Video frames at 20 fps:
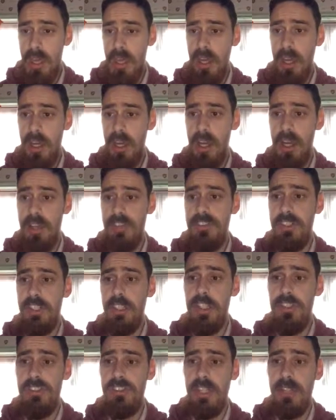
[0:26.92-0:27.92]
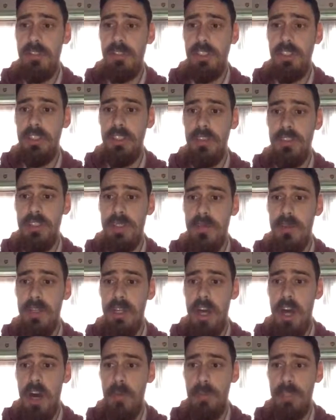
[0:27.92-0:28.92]
On to lunchtime's kick-off tomorrow
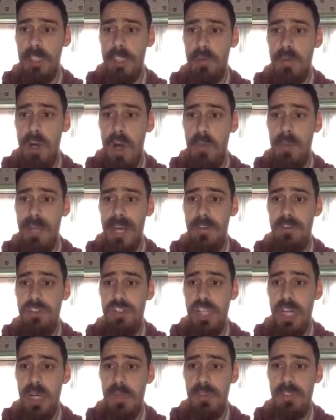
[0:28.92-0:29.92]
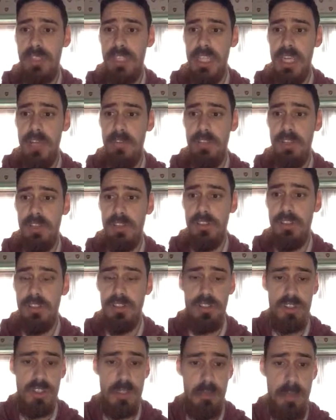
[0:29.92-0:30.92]
at 12:30. We have Chelsea versus
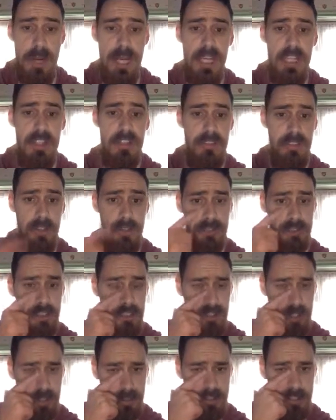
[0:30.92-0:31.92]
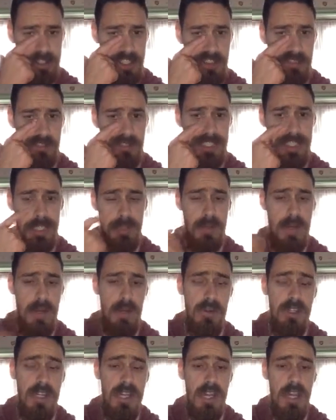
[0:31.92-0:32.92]
Crystal Palace. Obviously, Chelsea doing really
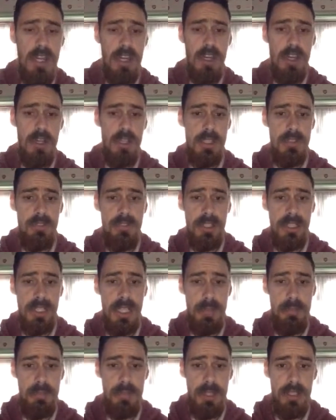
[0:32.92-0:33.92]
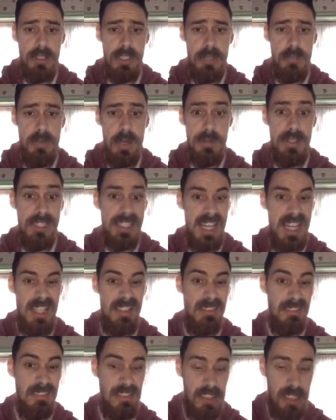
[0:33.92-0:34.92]
well under Frank Lampard at the moment.
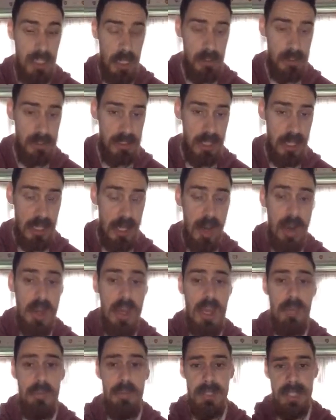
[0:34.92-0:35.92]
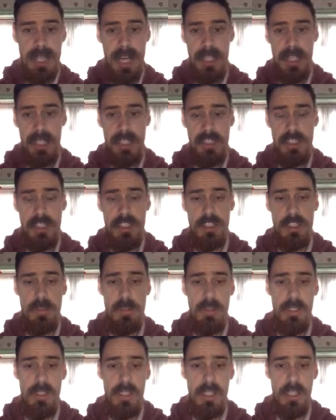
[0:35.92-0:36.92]
Again, slow start, but now they seem to
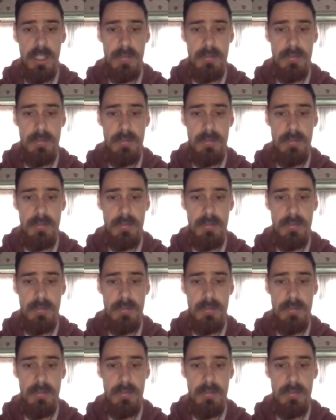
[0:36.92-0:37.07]
be,